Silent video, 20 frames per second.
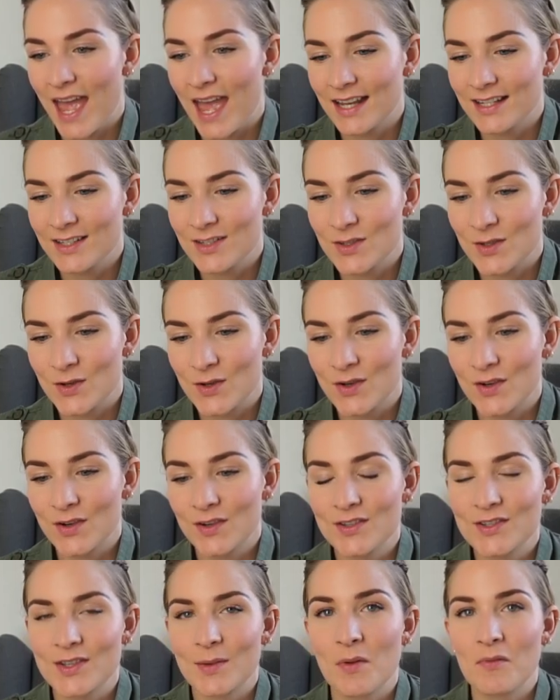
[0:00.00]

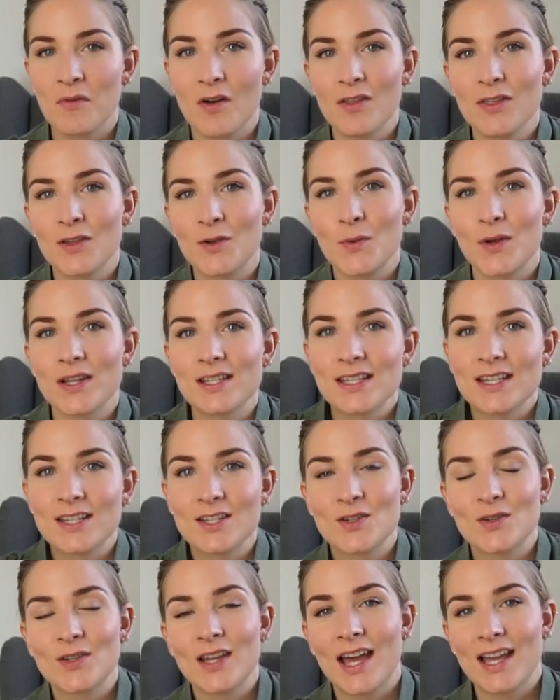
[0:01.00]
answer some of all the
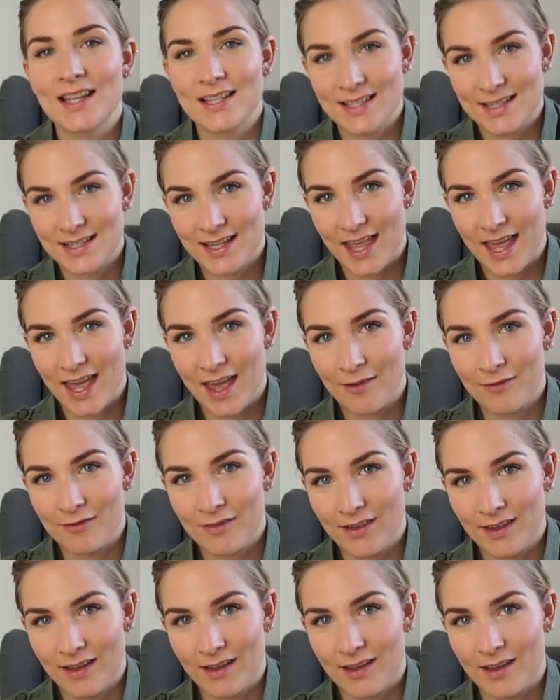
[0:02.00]
questions you guys have
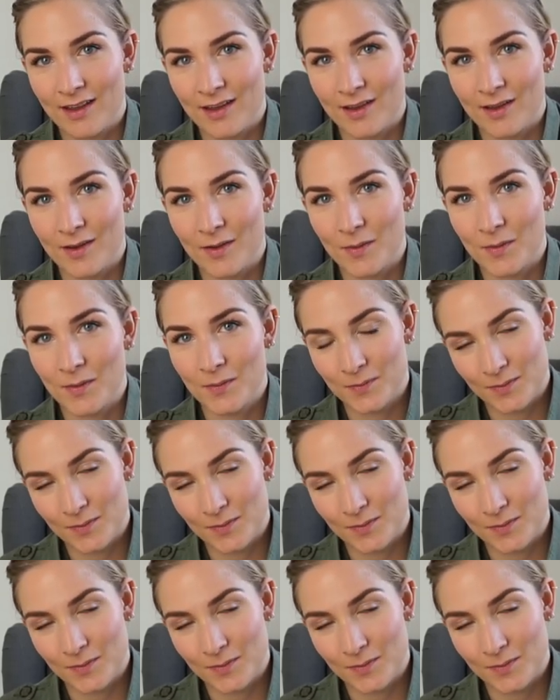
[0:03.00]
uh,